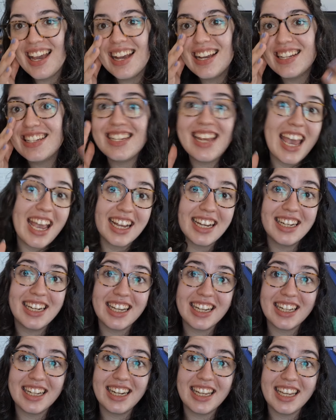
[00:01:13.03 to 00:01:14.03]

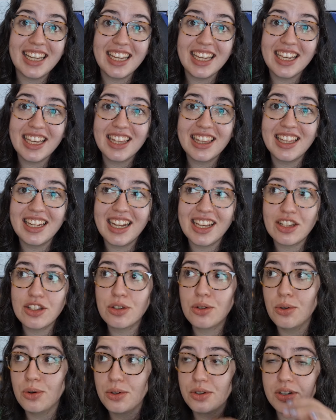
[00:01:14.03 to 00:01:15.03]
Technically, the next
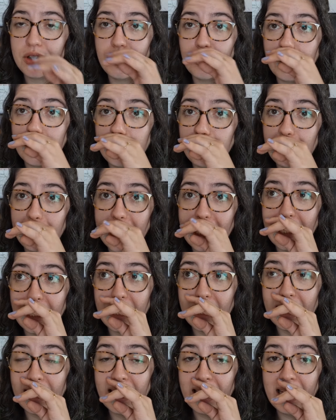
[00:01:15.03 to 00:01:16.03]
quarter would
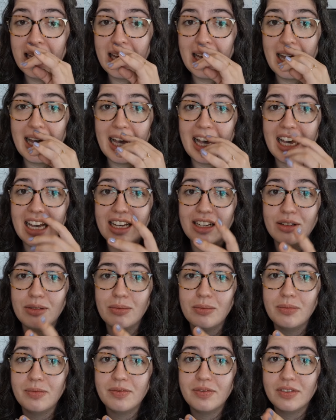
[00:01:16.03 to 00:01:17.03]
be
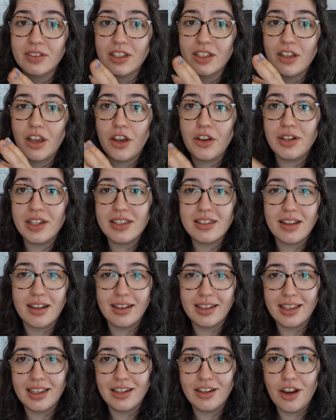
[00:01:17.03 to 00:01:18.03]
only
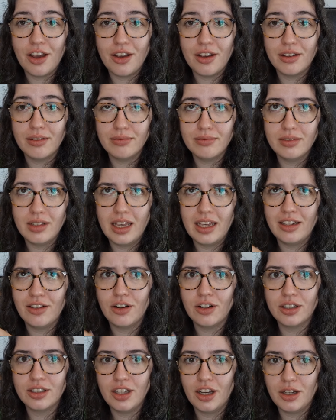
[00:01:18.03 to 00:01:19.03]
starting in
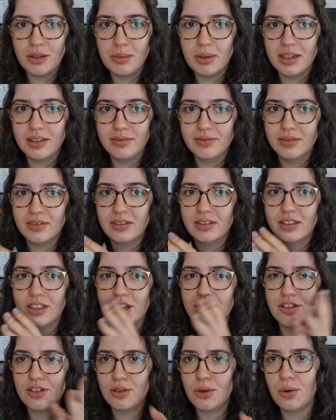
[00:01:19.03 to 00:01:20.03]
October,
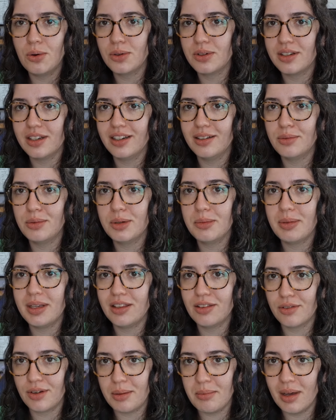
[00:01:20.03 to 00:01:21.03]
because quarter would be
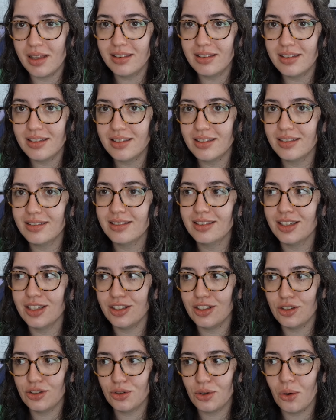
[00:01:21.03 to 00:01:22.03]
3 months, because
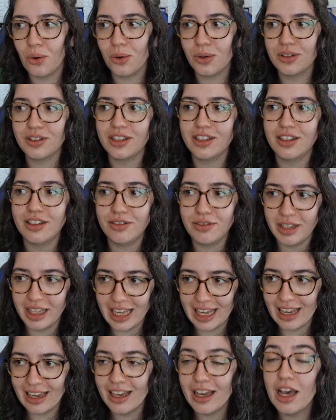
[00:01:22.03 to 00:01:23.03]
it's a quarter of a
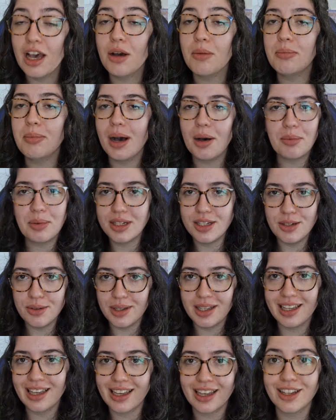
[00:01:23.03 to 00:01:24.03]
year, but we're
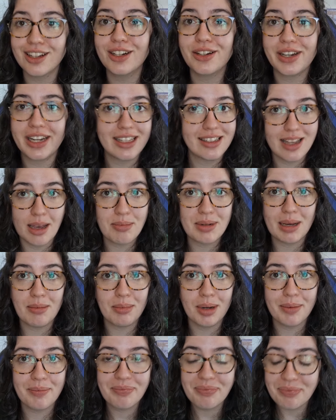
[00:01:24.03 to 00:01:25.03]
doing it including September.